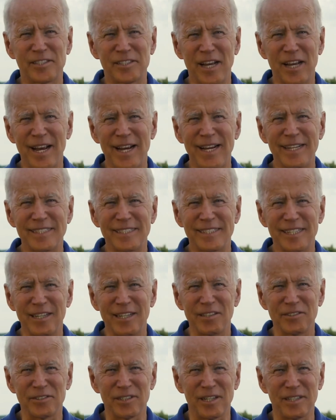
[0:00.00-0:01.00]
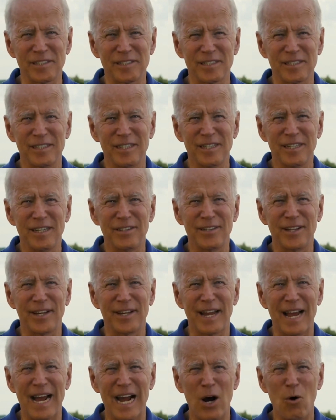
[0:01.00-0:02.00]
Science tells us
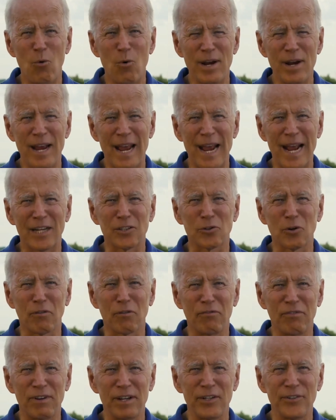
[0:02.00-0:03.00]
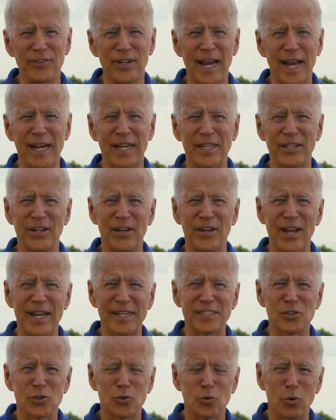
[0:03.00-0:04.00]
that how we act or fail to act in the
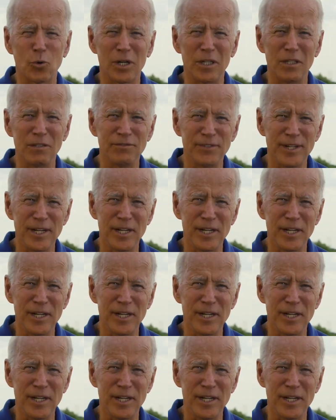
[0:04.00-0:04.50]
next 12